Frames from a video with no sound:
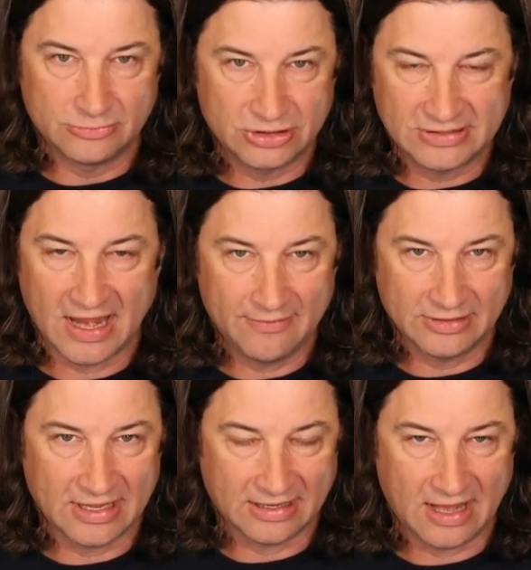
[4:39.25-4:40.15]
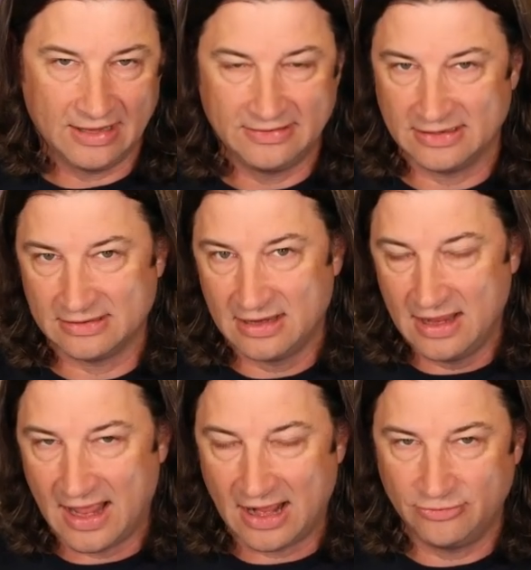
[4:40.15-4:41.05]
Just having that content
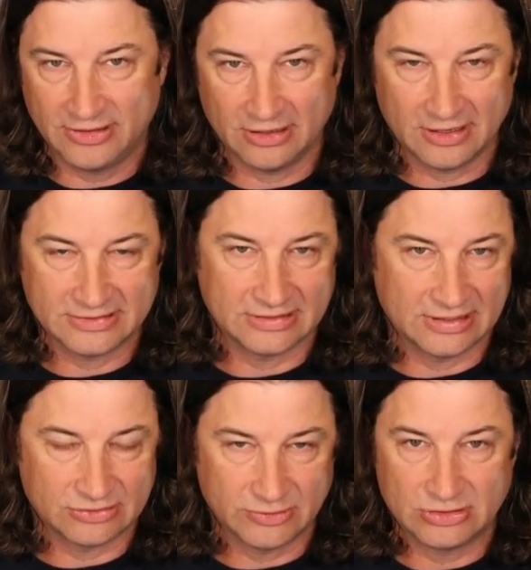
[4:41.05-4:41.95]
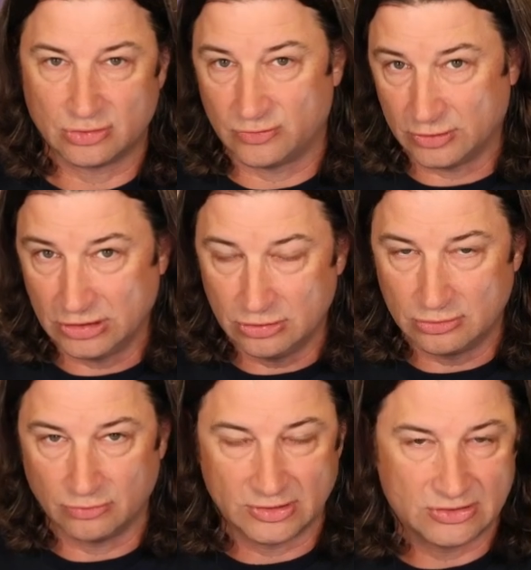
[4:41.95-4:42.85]
out there as a resource for you
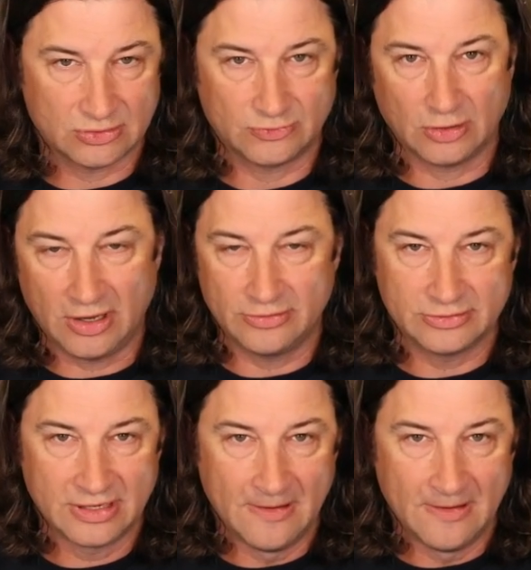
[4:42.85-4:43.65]
and a resource for others,